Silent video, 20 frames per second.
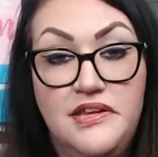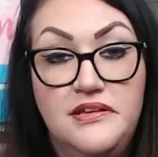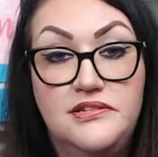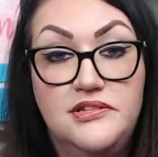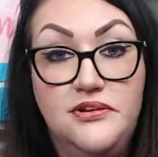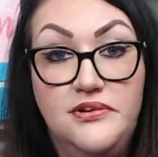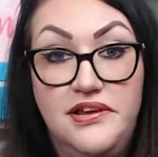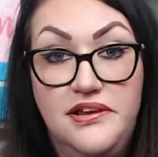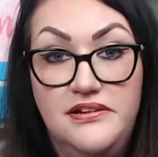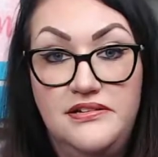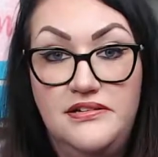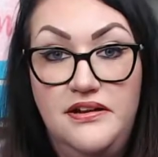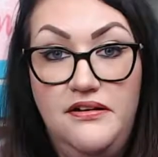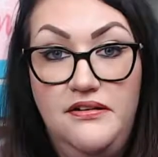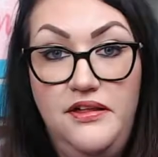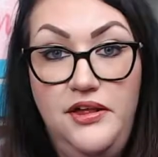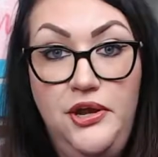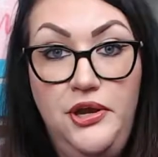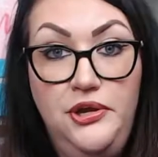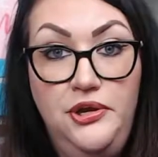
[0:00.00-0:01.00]
So here's our
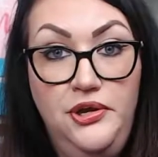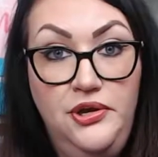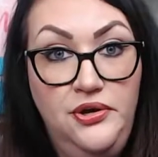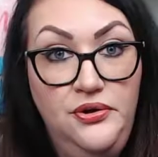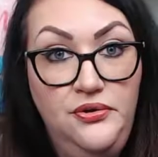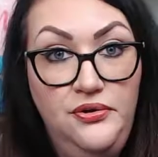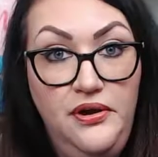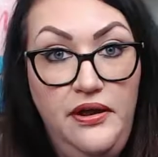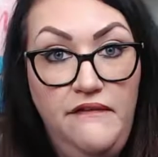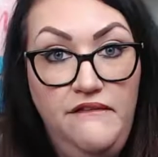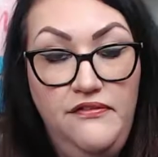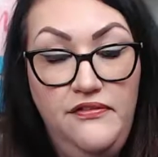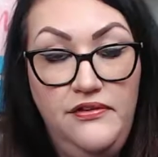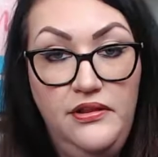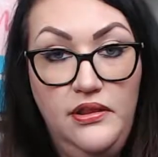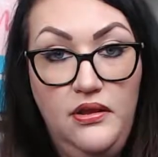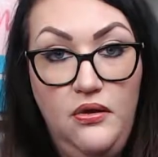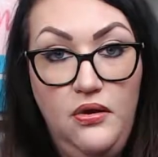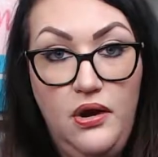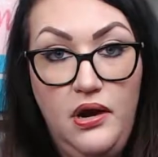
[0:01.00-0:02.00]
little nude
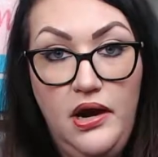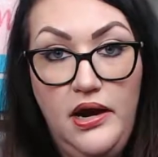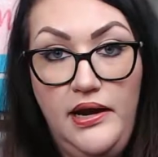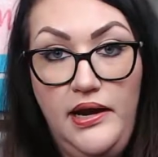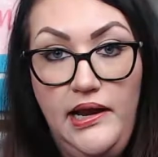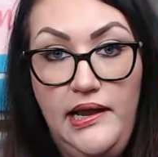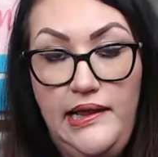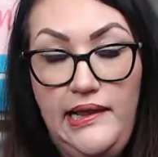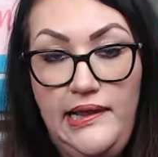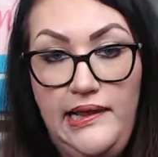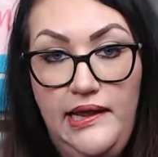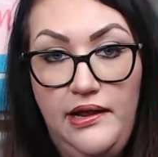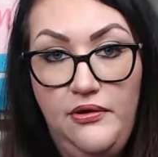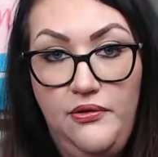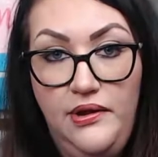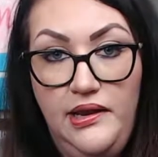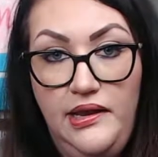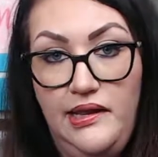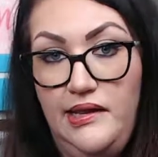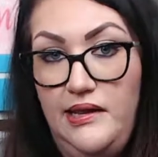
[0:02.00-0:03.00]
velour
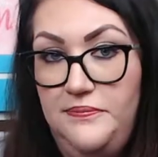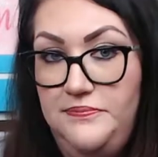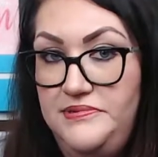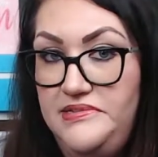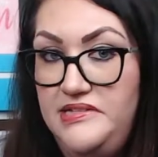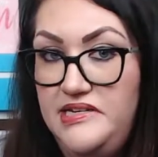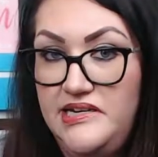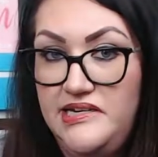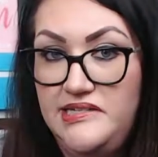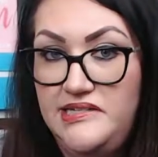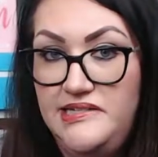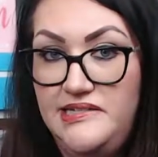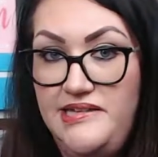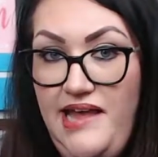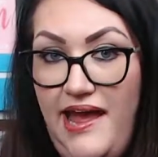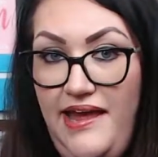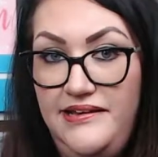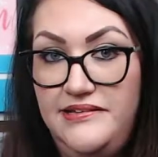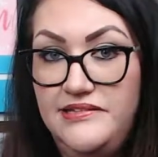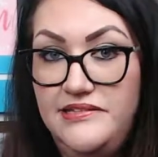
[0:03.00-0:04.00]
liquid lipstick
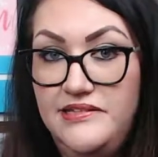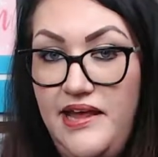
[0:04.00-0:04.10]
set.